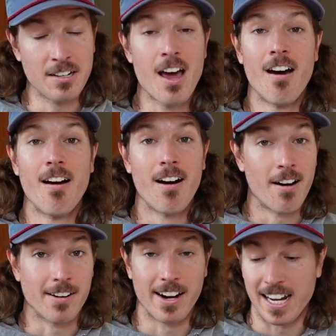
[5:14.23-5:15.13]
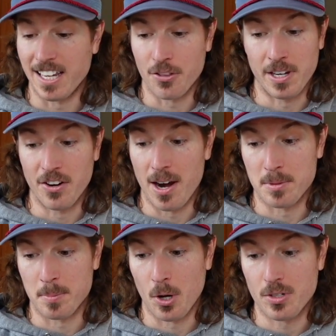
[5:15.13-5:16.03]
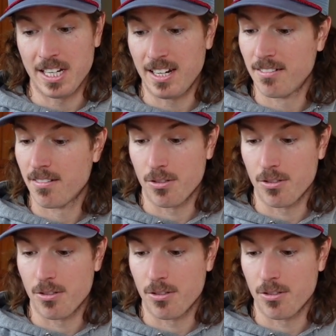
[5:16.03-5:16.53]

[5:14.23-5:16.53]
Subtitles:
183 grams of protein,